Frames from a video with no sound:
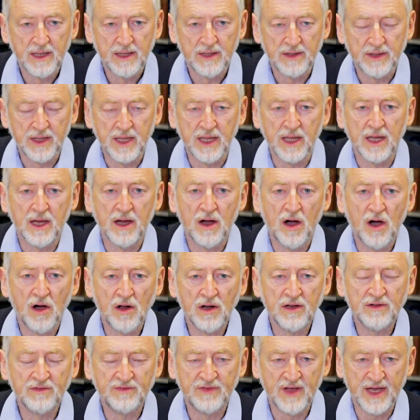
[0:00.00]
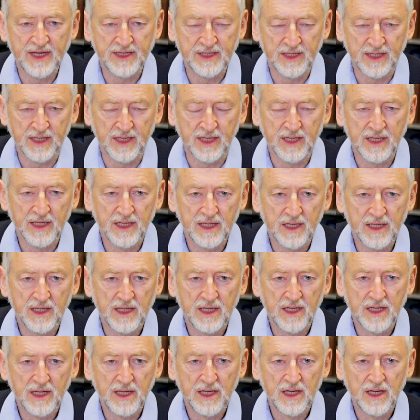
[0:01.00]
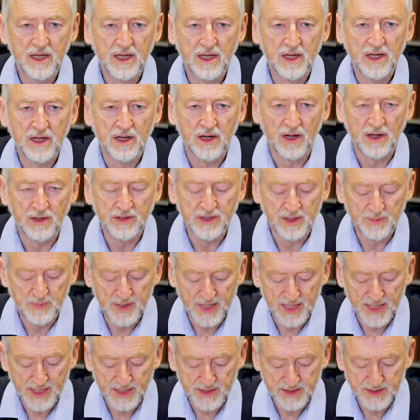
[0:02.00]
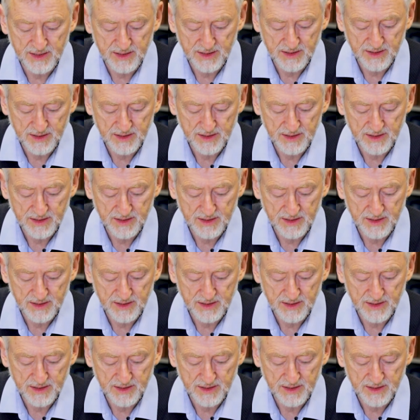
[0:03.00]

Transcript: The Olivetti on the bed,